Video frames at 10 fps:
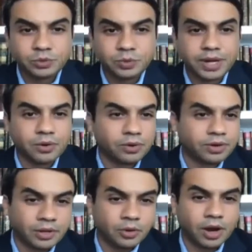We had
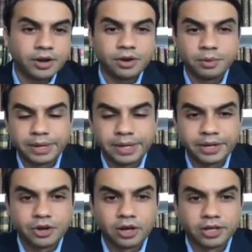under $1
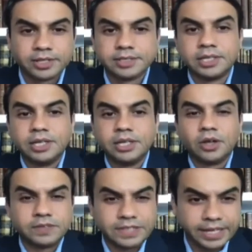billion
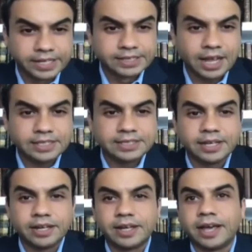of sales last year.